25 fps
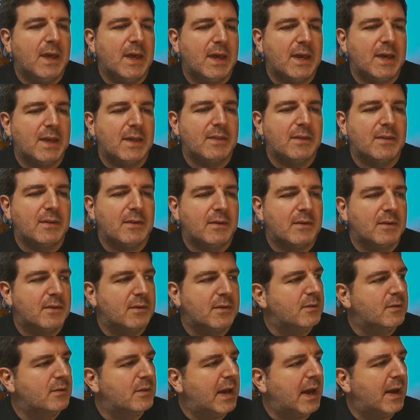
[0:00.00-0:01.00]
and
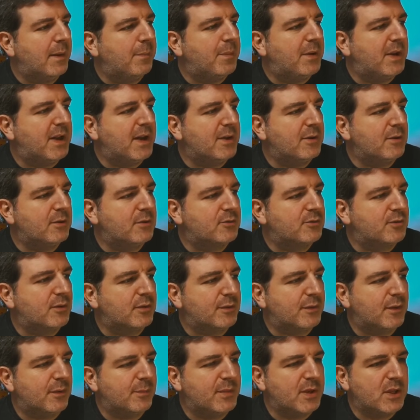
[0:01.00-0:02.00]
apply a
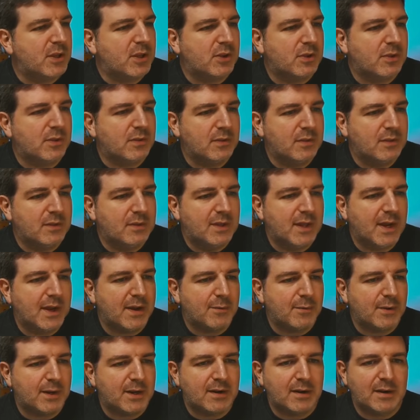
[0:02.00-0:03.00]
transformation
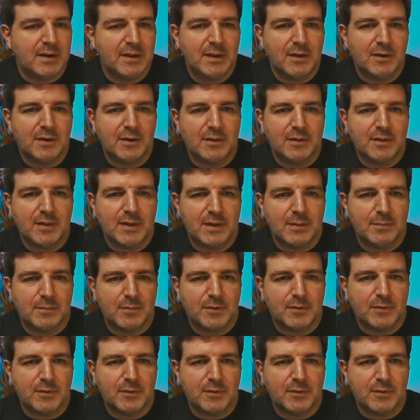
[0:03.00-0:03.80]
directly on them.